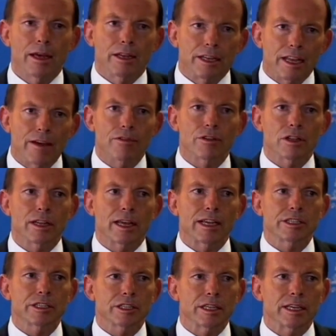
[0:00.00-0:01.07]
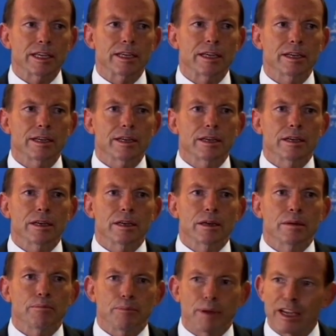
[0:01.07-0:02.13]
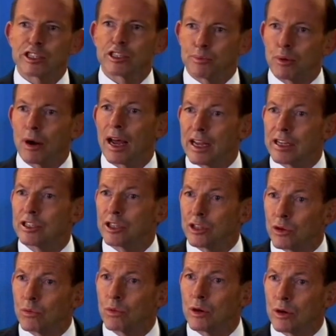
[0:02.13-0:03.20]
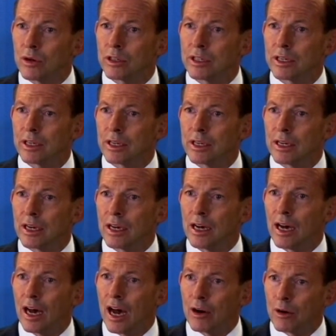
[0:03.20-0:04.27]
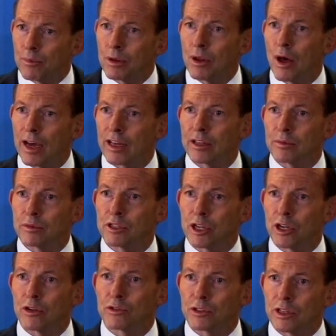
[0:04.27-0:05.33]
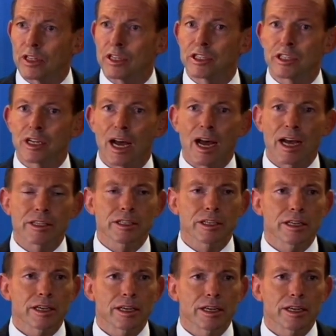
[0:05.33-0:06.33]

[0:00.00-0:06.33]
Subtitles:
Nevertheless, the best brains in the world are applying themselves to this task.